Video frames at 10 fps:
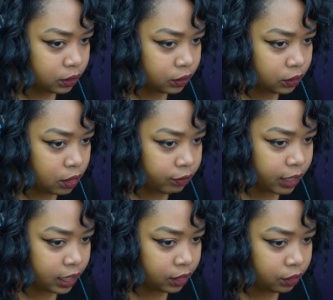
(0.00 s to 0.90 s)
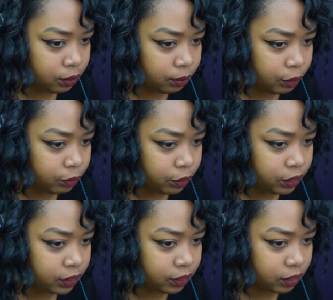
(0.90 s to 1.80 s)
This is all vacuum, even though
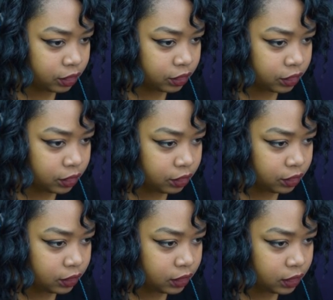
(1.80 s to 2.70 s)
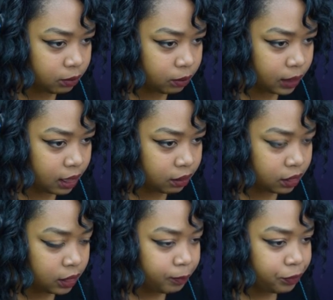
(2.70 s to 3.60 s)
it says it's oxygen. You can see, wow,
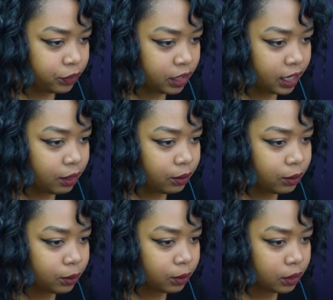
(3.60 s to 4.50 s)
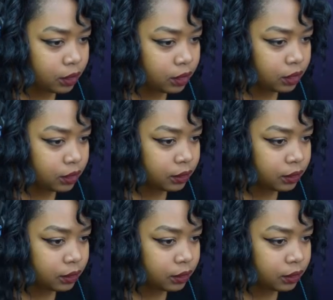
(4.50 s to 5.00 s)
look how cool.